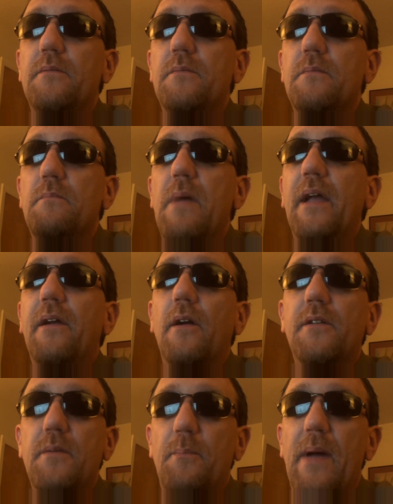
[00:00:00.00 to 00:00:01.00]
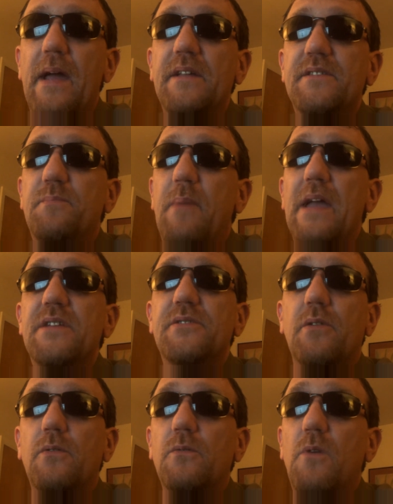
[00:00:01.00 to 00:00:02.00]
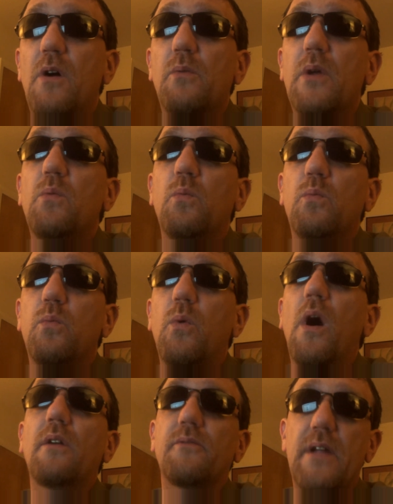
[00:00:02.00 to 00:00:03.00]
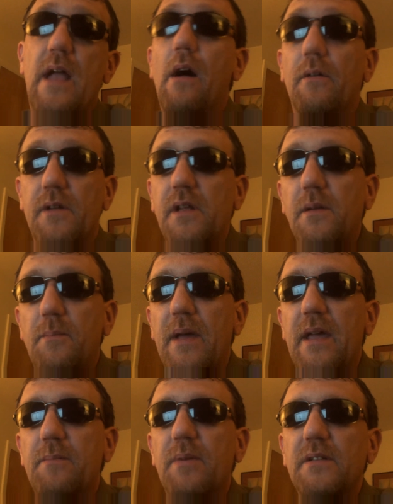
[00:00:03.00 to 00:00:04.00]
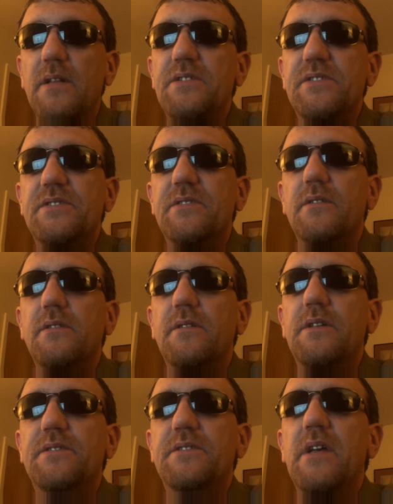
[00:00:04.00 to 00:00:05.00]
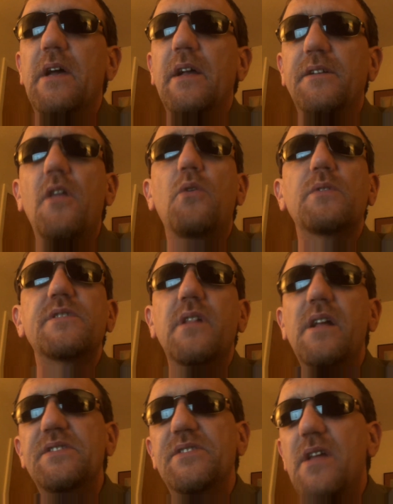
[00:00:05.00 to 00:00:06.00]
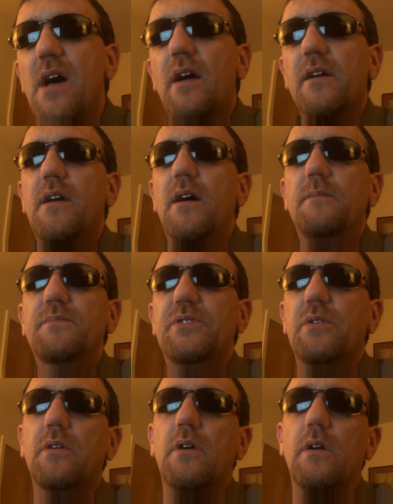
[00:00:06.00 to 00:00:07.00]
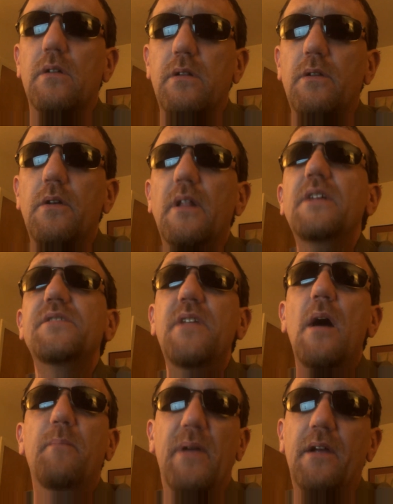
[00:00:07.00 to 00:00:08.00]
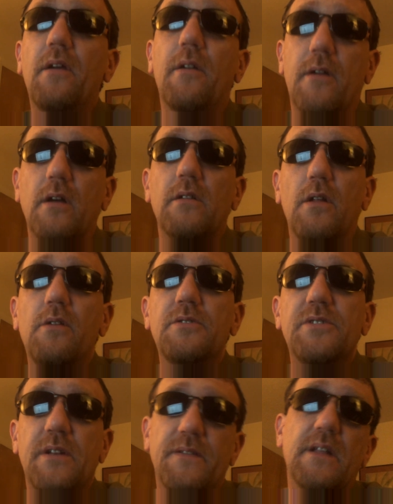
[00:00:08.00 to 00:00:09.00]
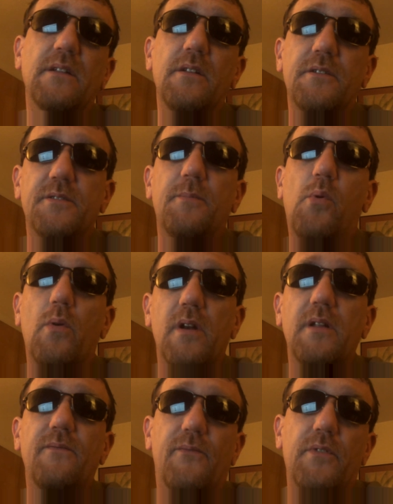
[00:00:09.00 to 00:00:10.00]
make our debates based on what we want reality to be. But let's in other words, let's not come to a let's not pick our conclusion and then look supporting